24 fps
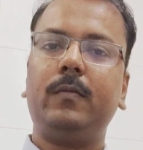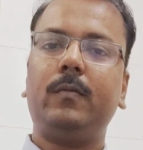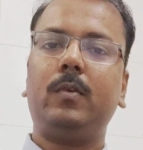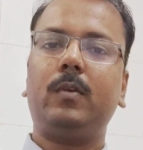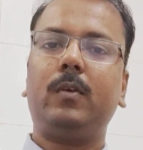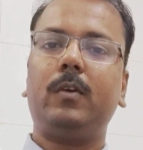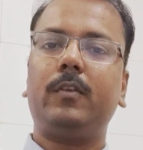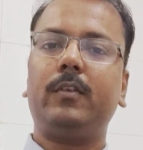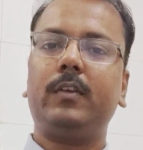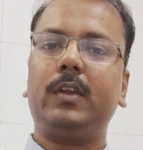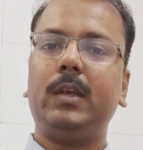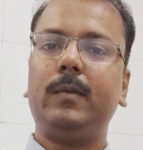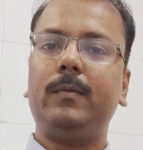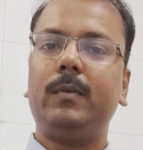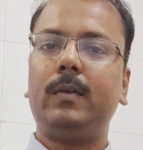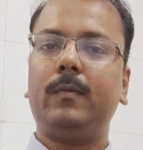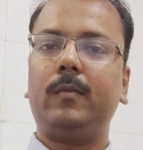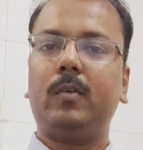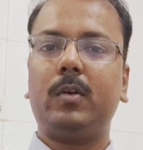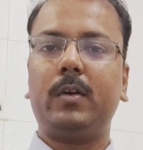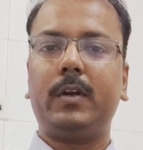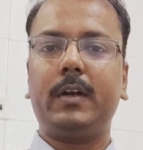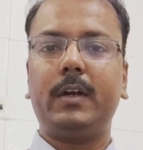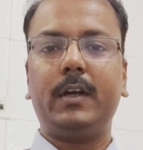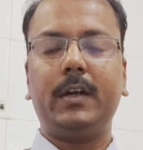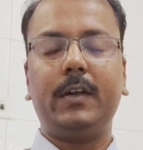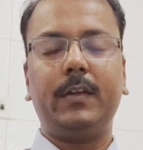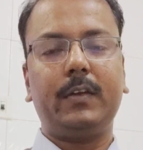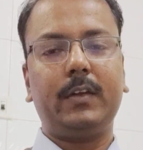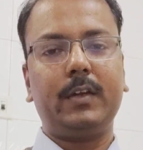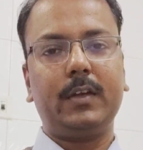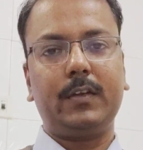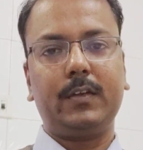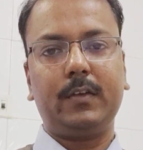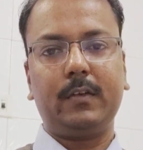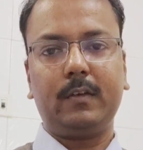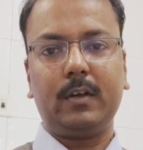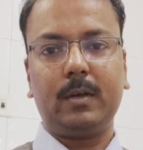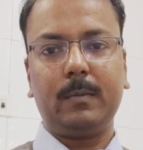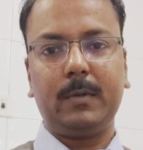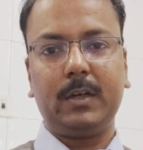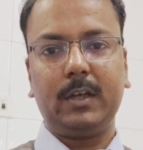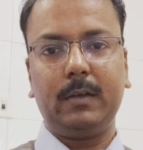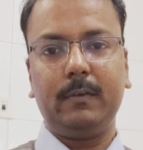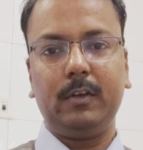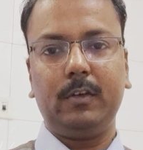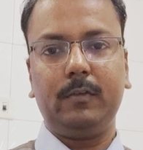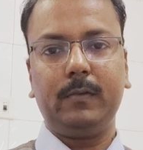For OSCE, we have already discussed in our
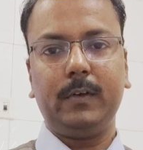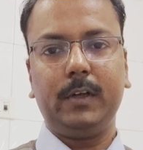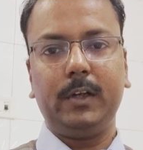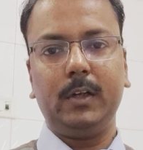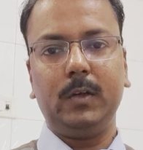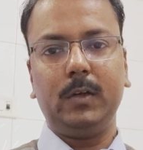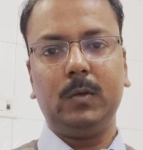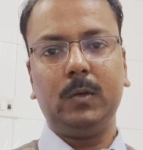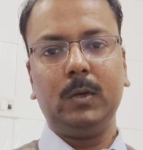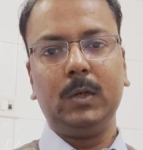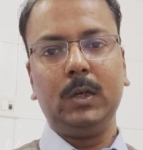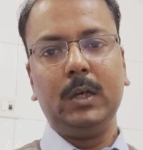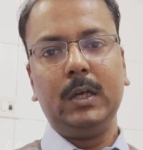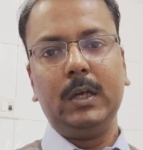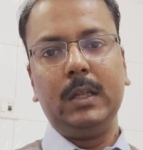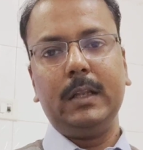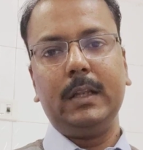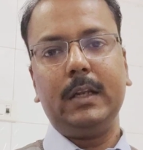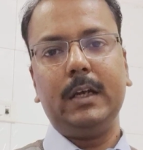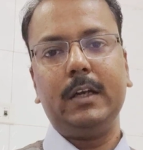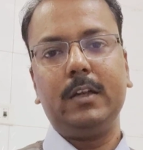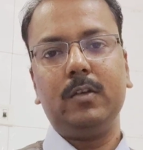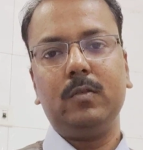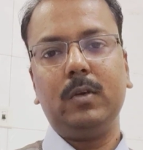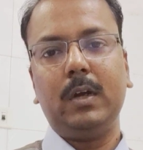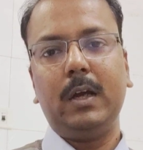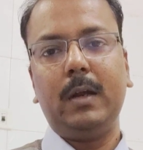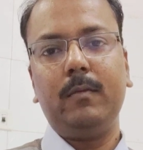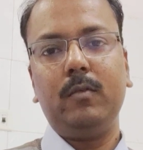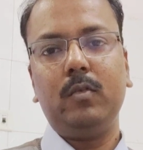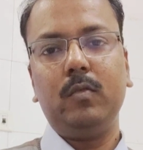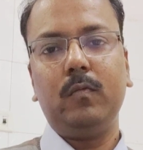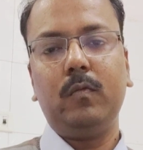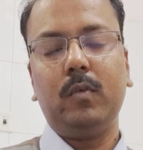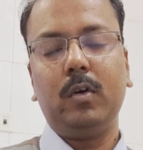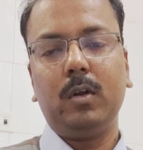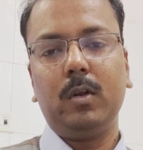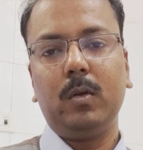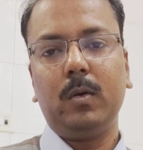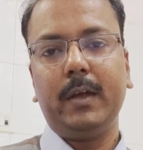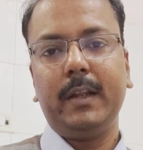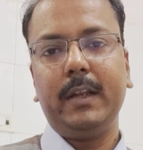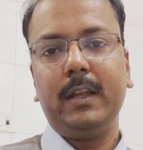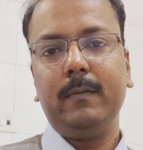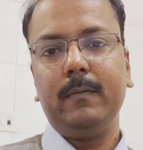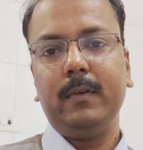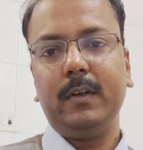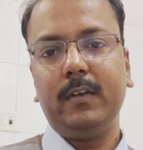previous video that you have to follow
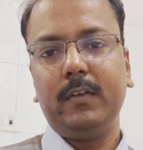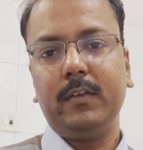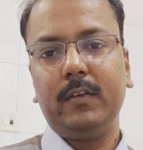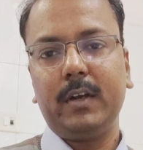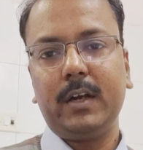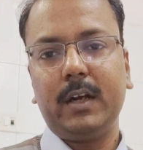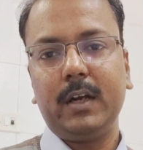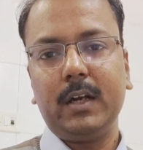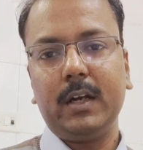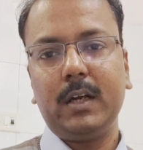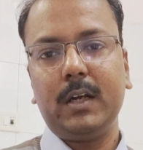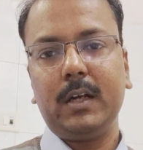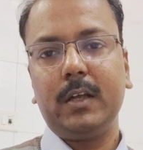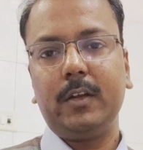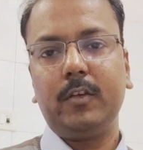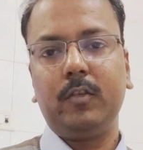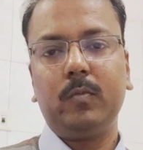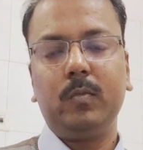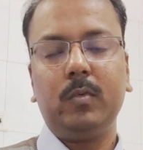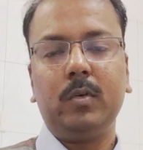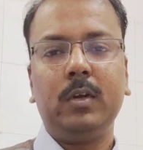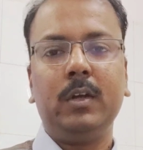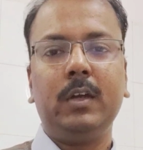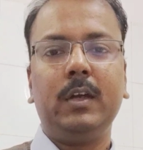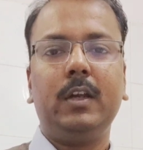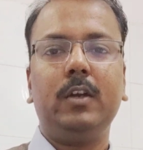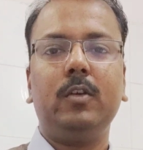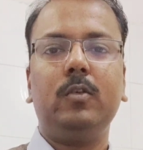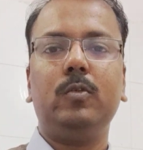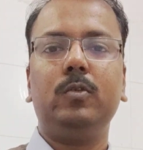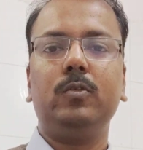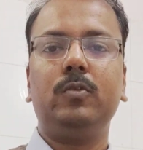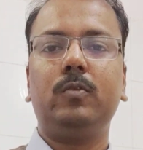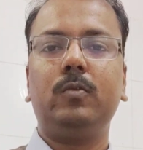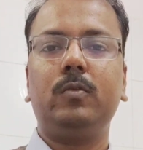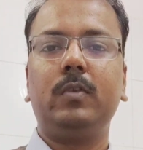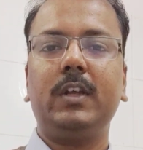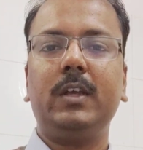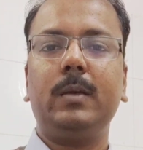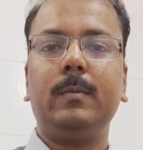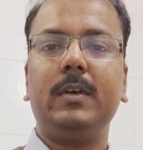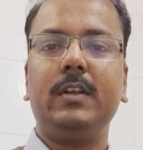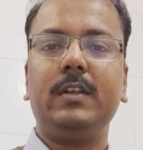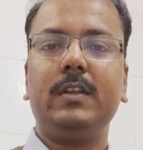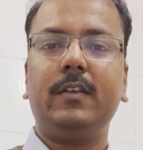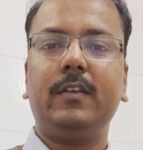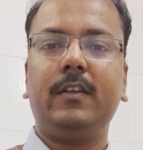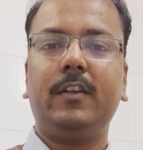any one standard textbook and go through the
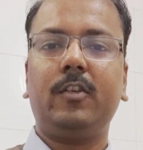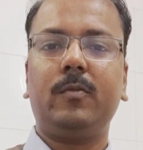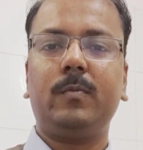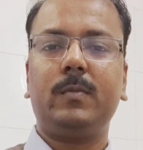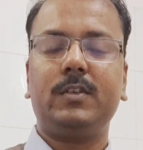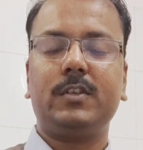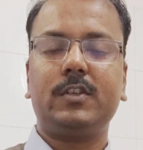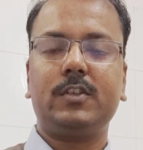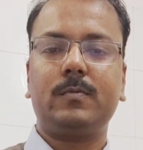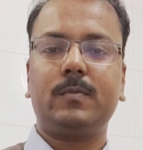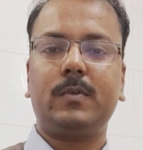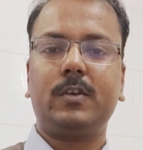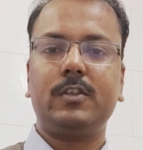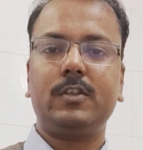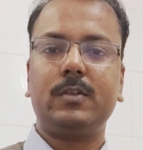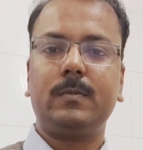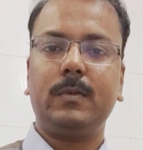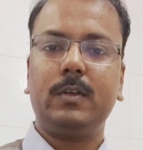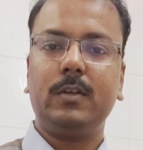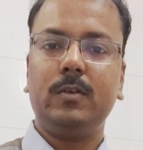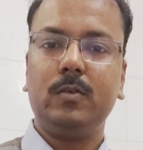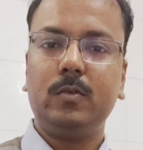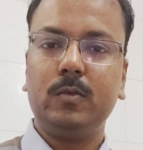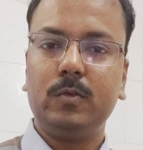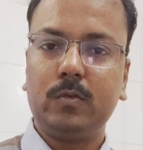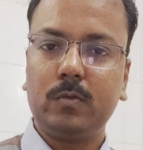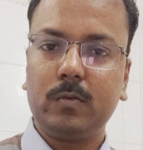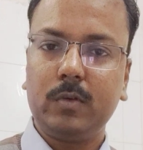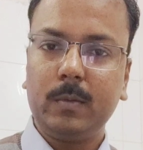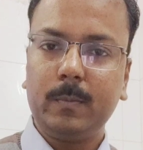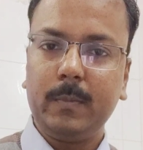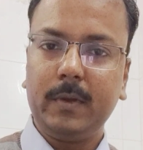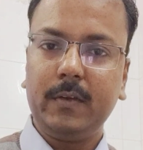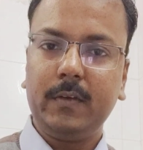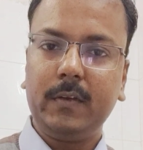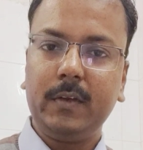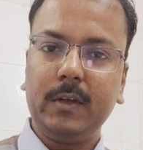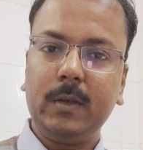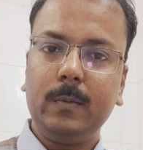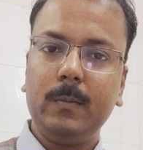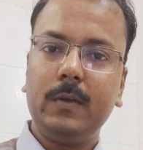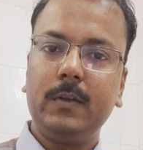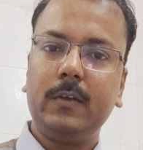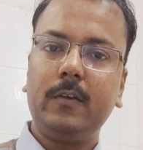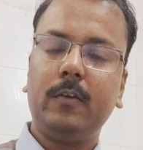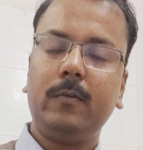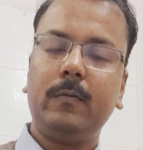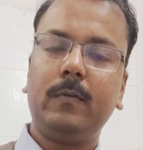images as much as possible. Go through the basic
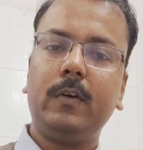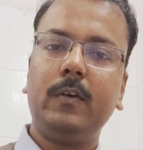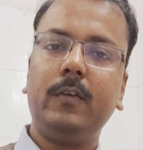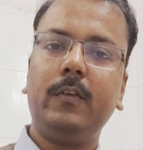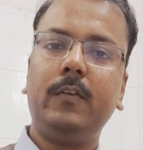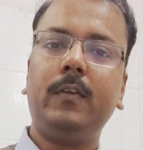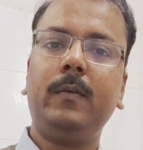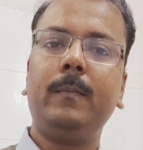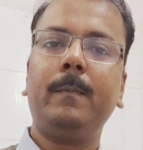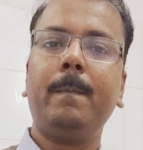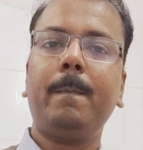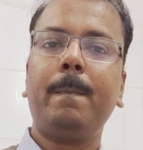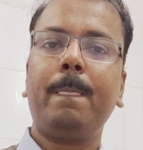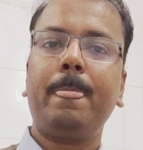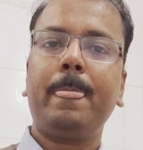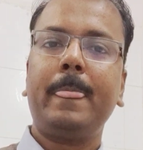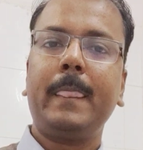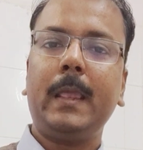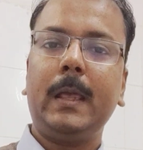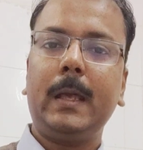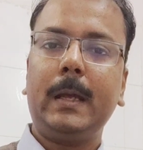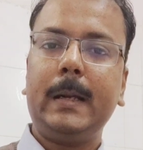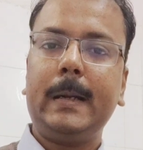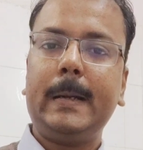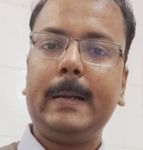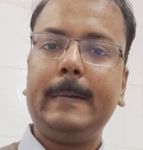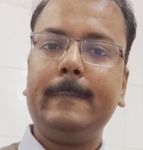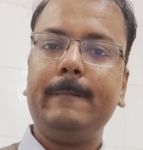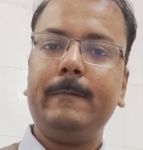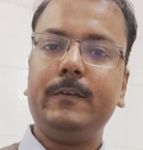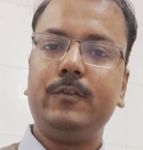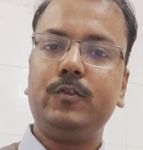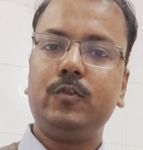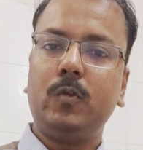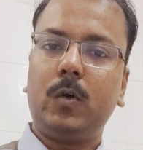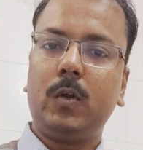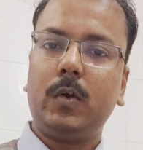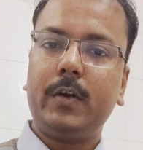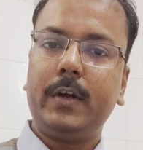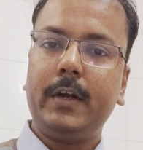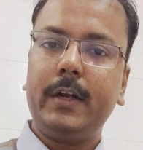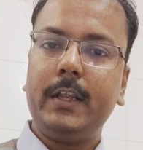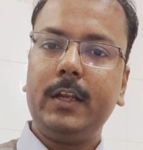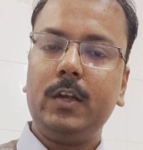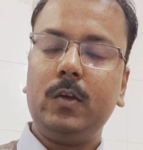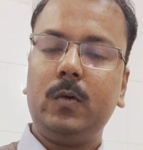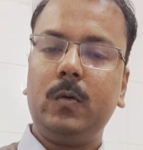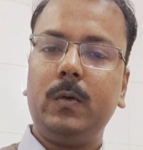images first, and which you
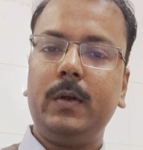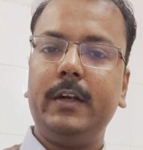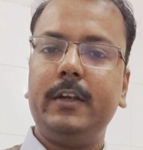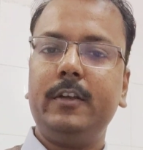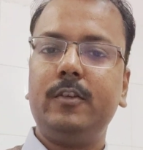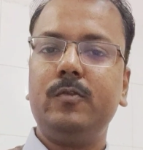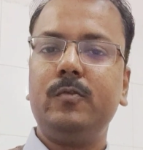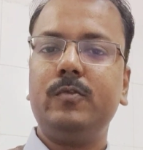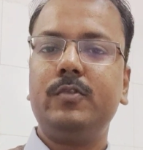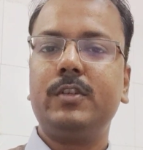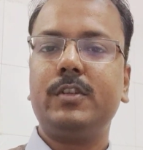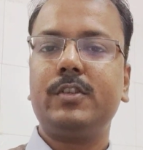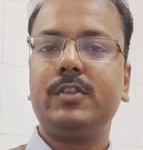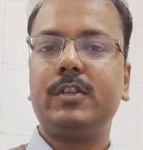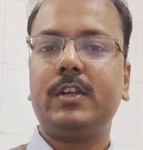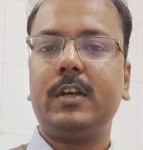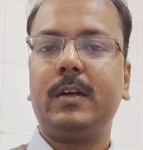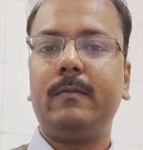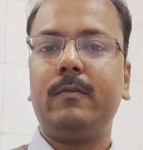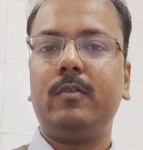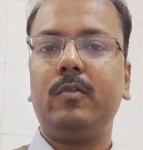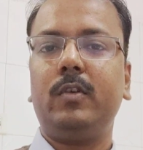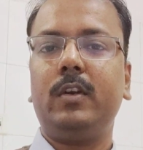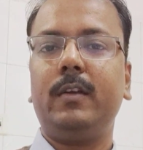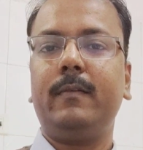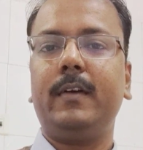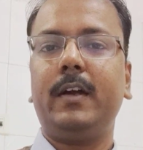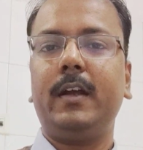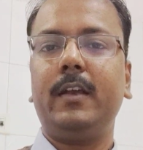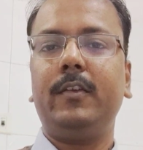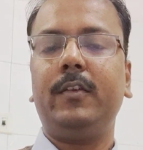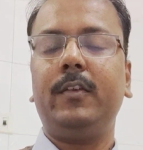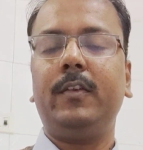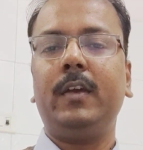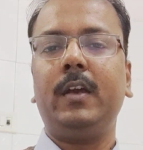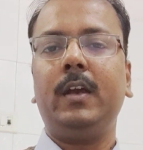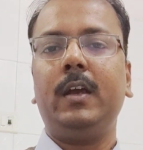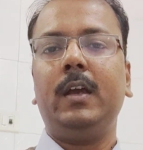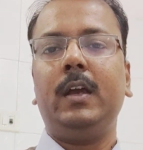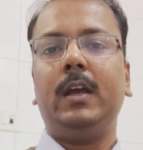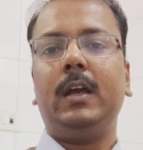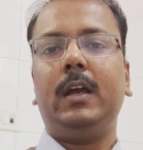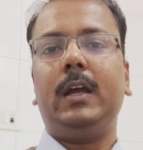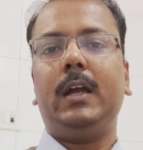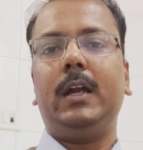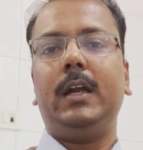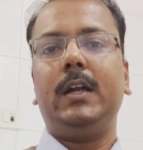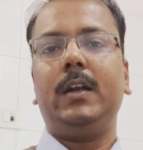already know, and you just have to revise
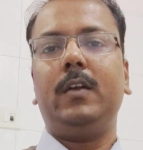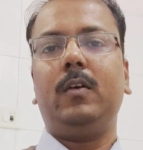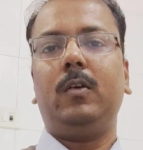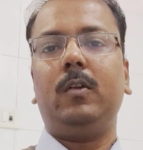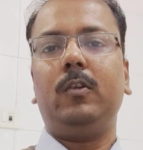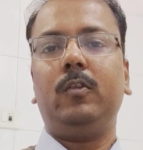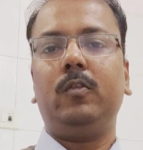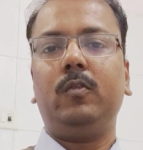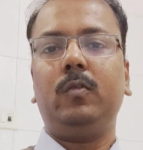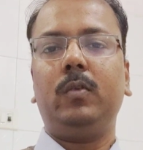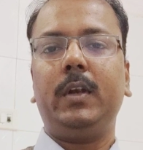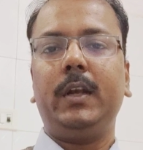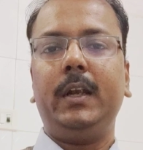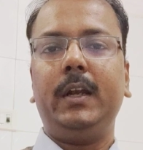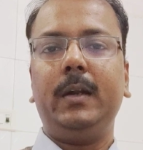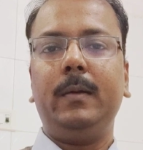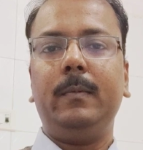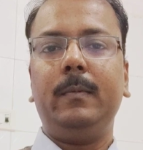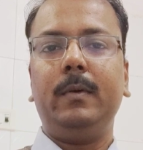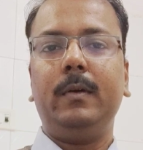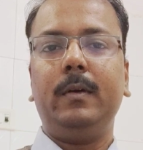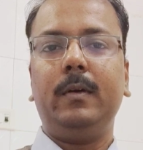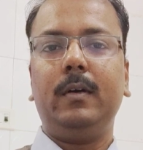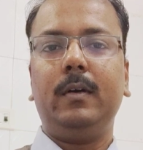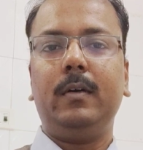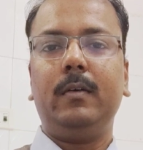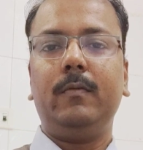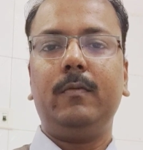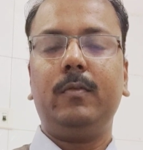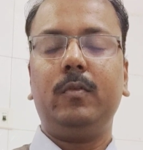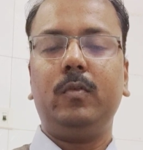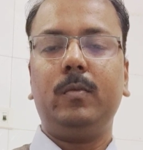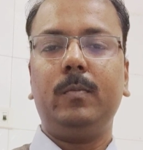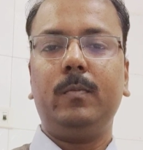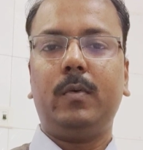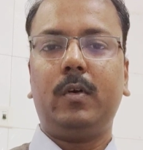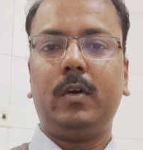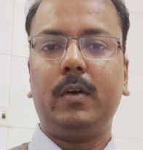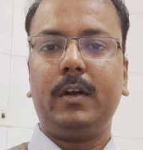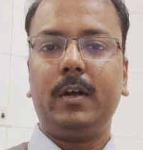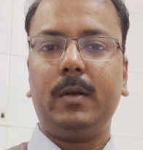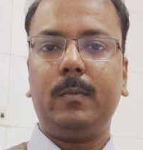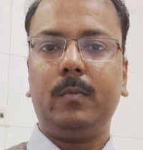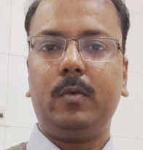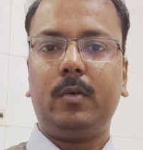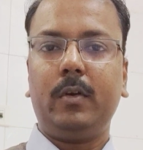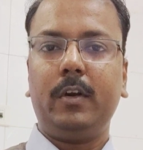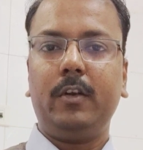and also read a few
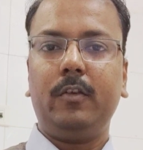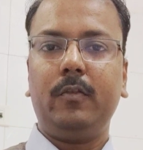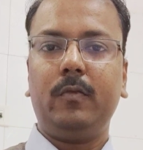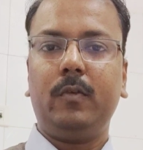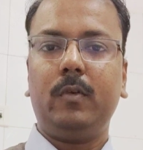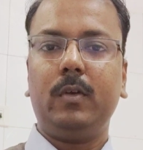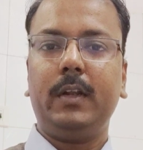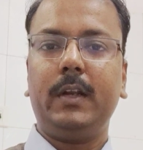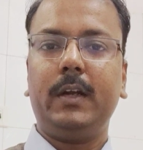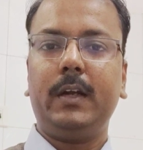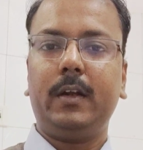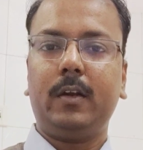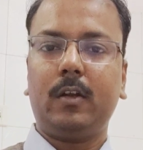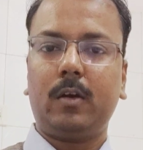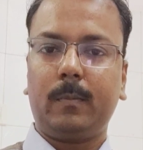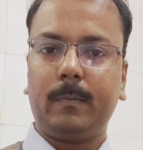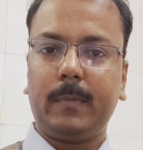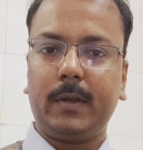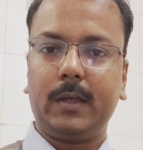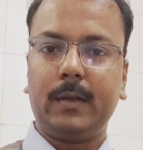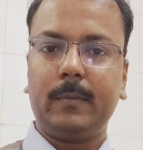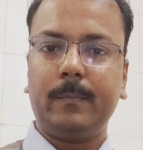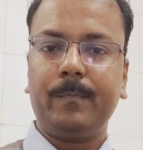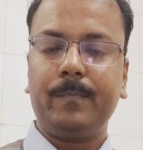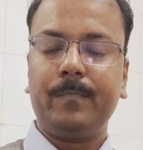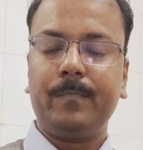important points for that topic.